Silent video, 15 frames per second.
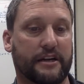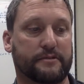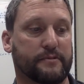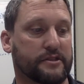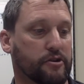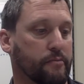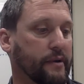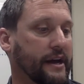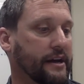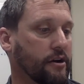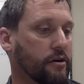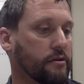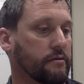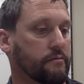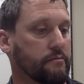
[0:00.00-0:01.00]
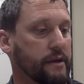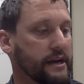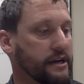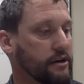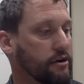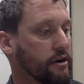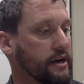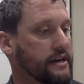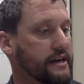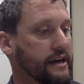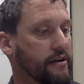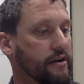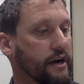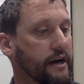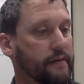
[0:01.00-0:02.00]
It's Mr. Bangert. Make it a great
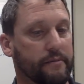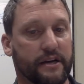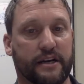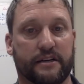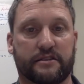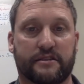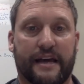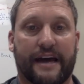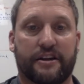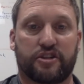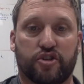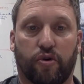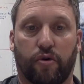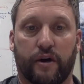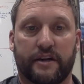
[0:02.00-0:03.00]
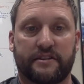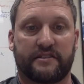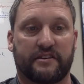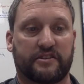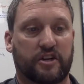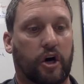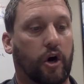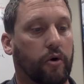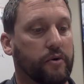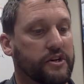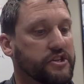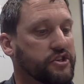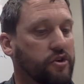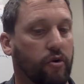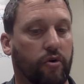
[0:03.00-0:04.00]
day or not, because that choice is
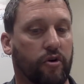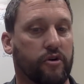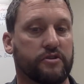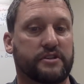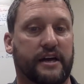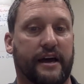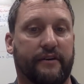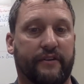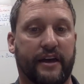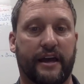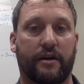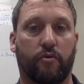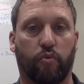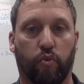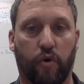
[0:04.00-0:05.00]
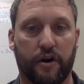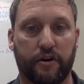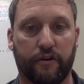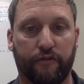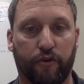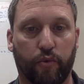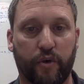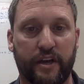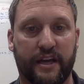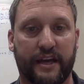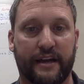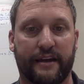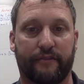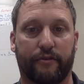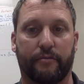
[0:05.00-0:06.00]
always yours. Have a wonderful
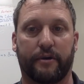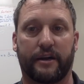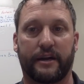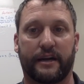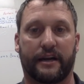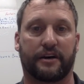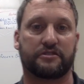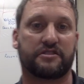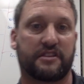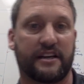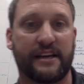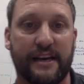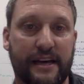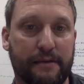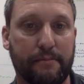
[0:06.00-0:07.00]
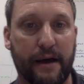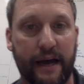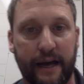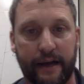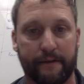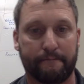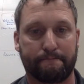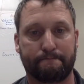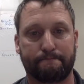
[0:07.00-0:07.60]
weekend, everybody, and I'll see you in May.